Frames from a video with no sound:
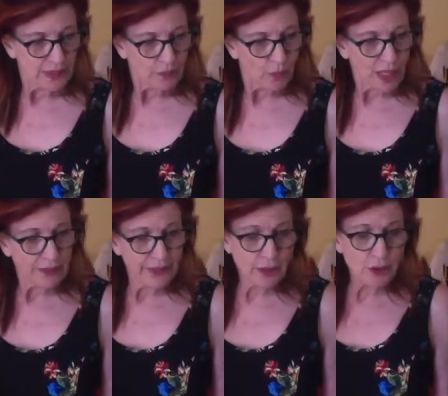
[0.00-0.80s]
while
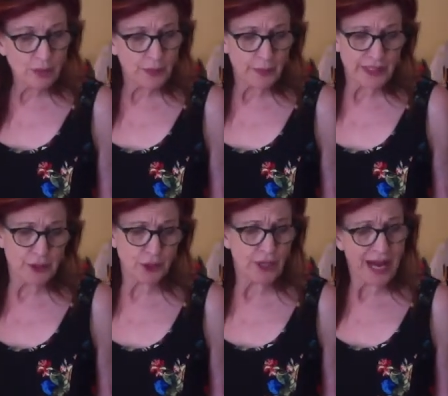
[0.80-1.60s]
the uber
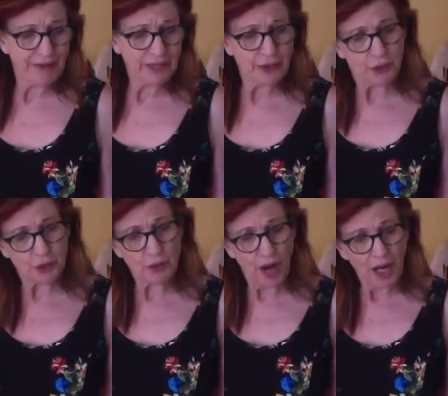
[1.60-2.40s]
rich are having
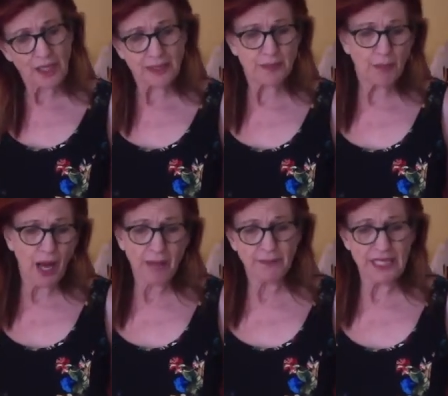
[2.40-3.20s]
new hearts
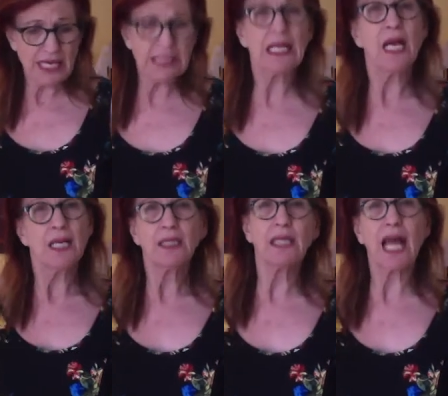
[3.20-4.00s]
popped in
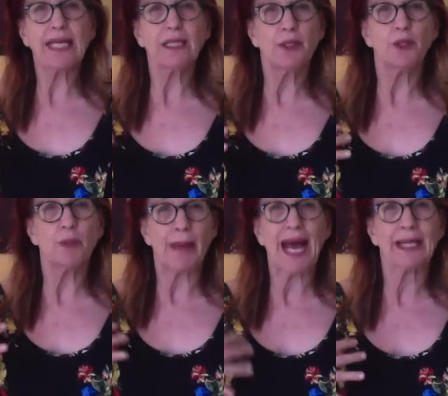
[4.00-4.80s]
like a new
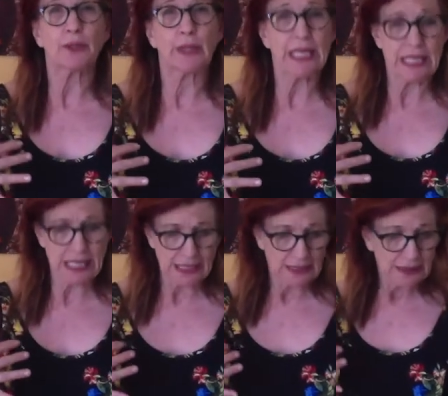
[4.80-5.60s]
battery.
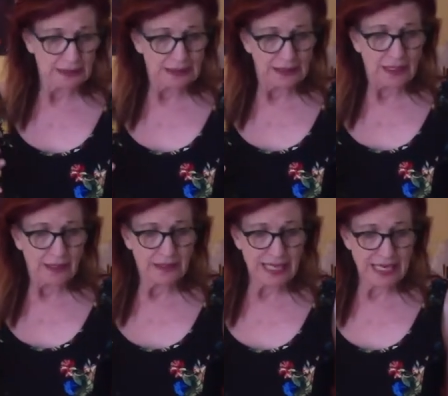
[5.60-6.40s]

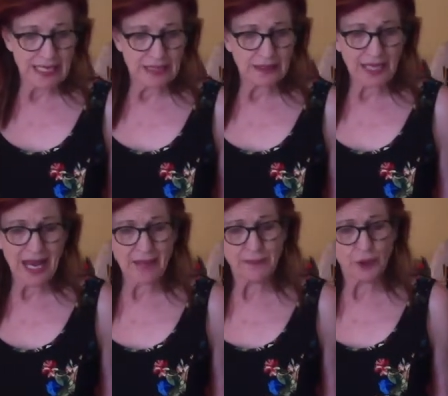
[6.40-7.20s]
Knees,
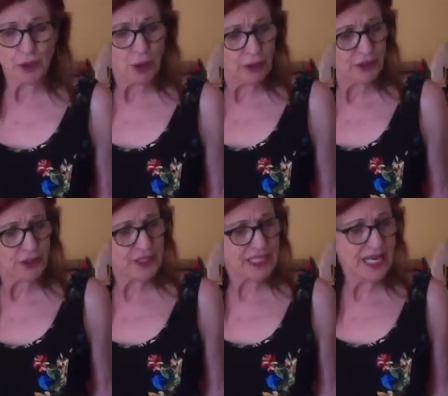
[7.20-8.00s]
hips,
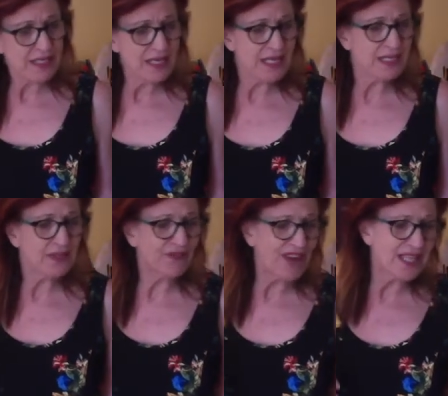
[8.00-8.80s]
shoulders, kidneys,
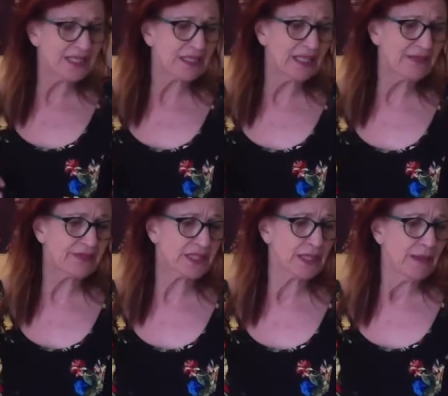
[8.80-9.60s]

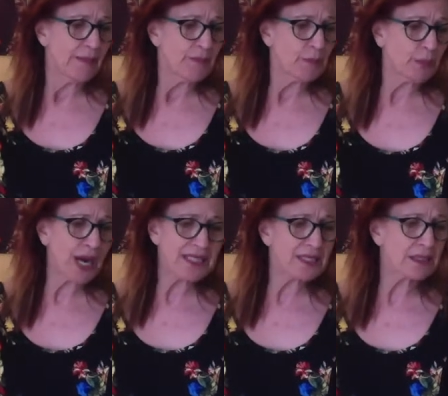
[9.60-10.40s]
facelifts,
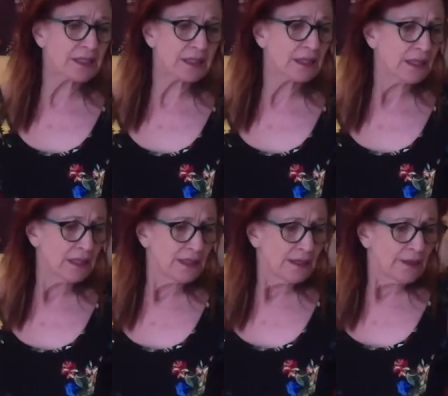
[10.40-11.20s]
breasts
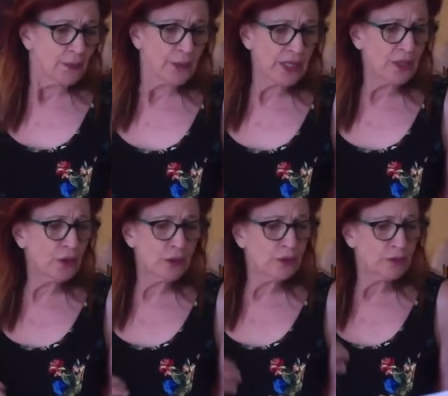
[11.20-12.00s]

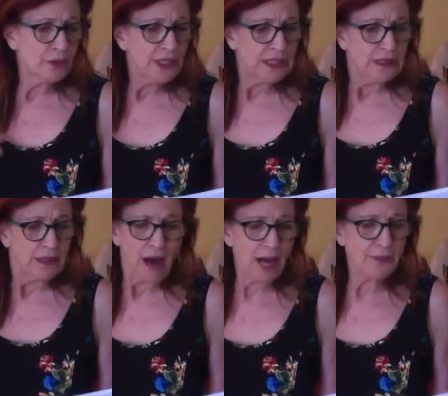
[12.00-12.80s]
renewed.
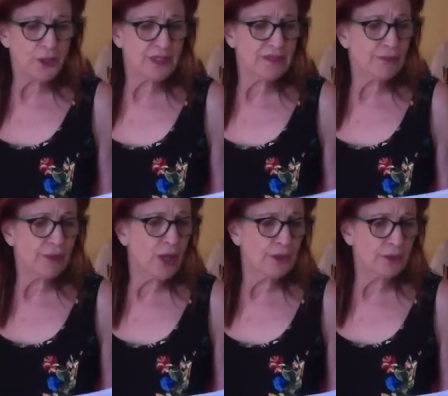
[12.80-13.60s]
Options
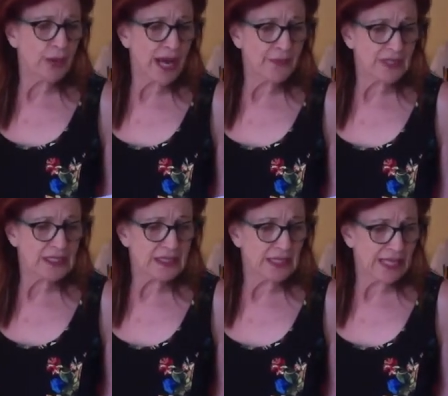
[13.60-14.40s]
float around this
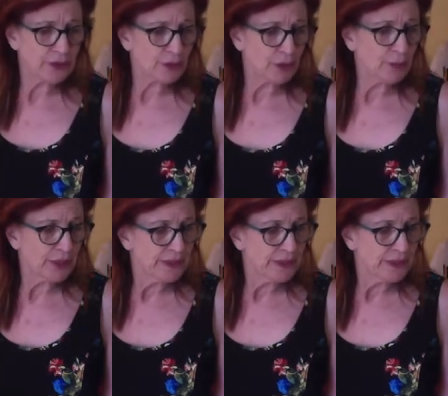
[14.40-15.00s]
select group.